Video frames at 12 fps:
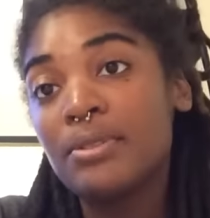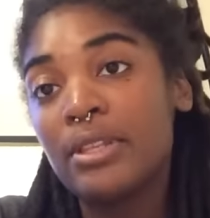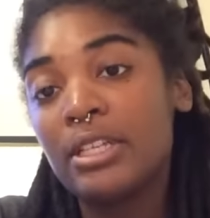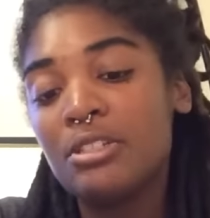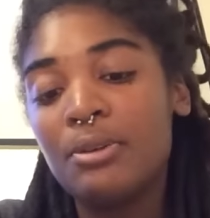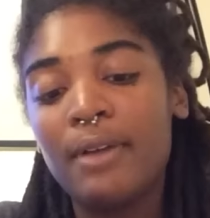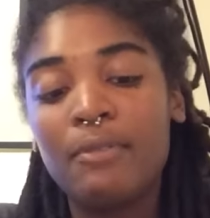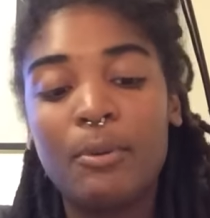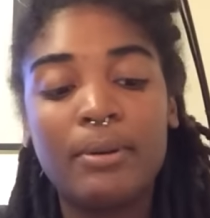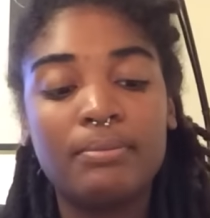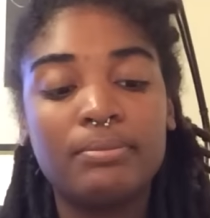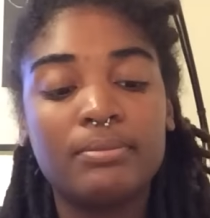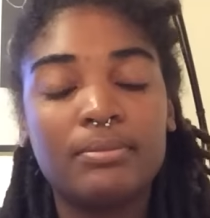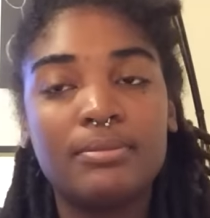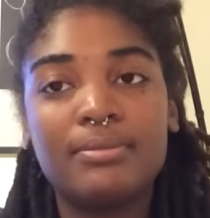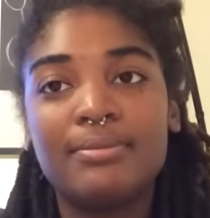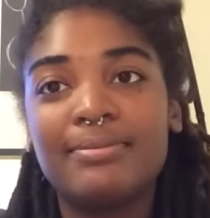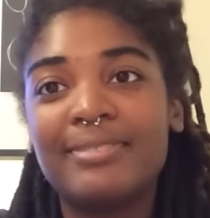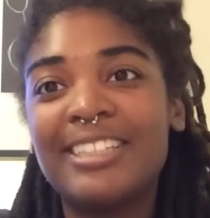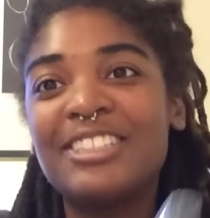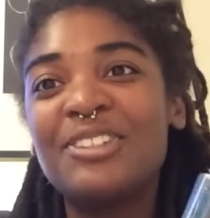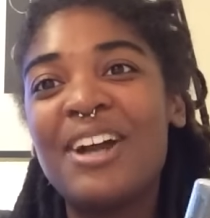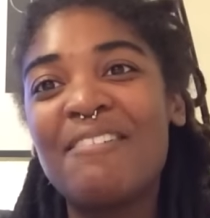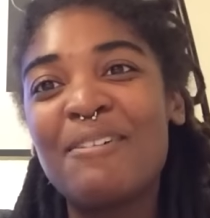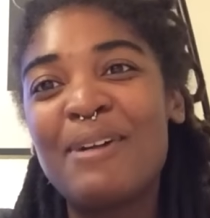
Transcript: So they do have a they do have a